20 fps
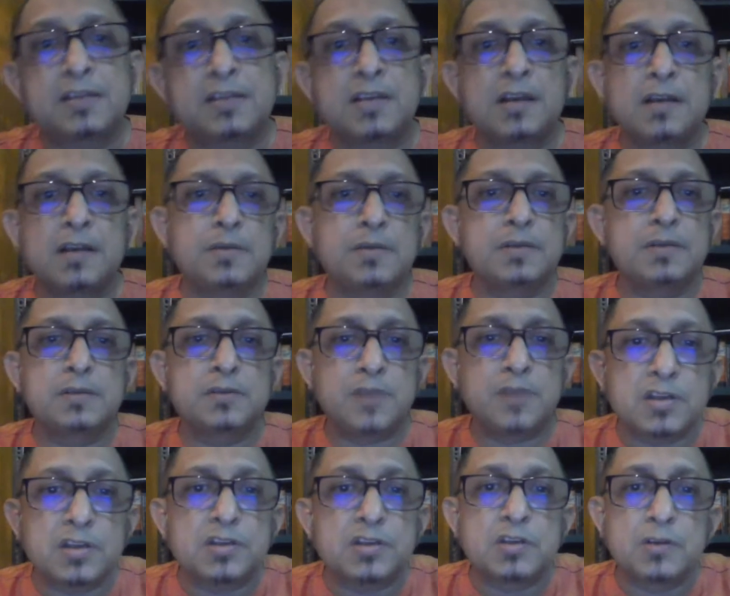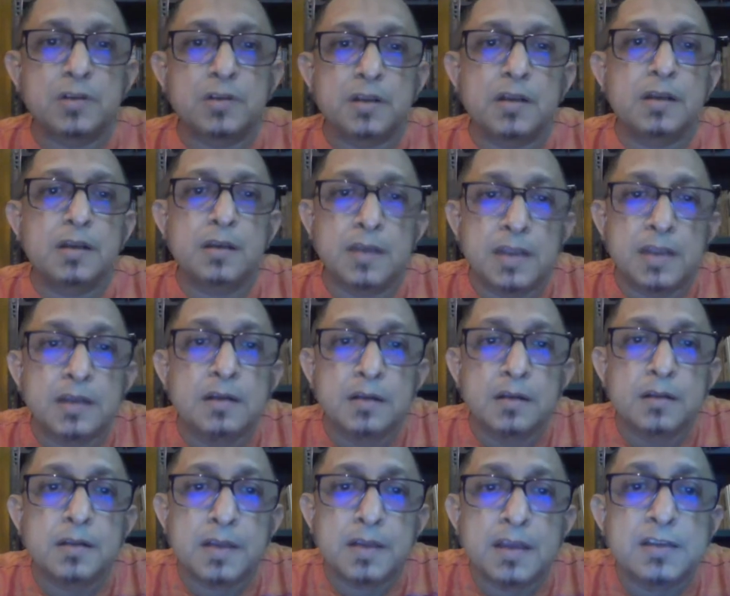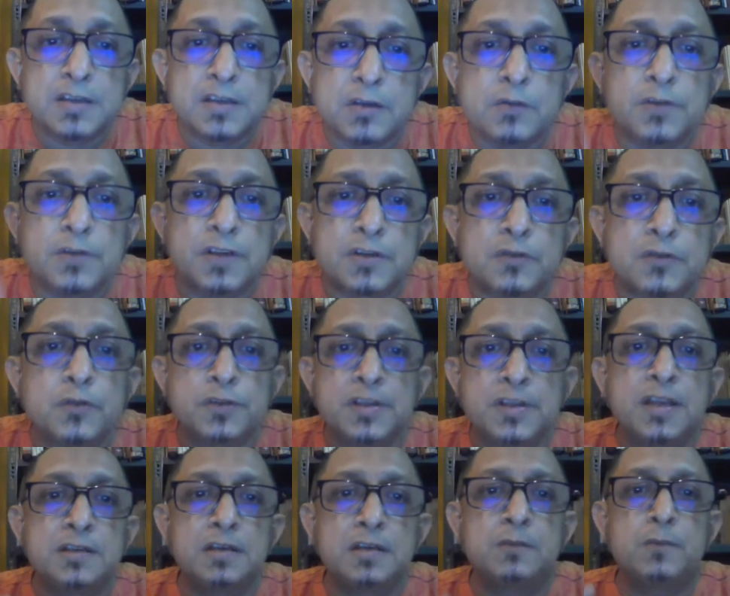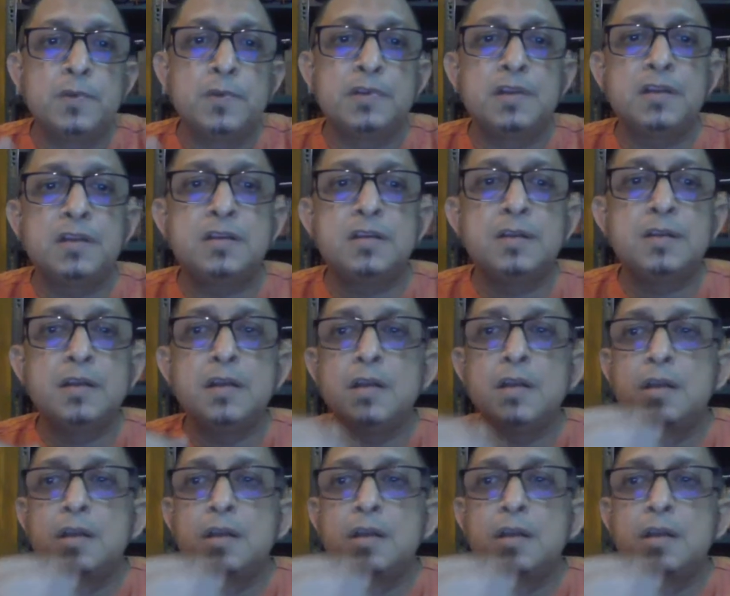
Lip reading: as structural legal issues associated with it.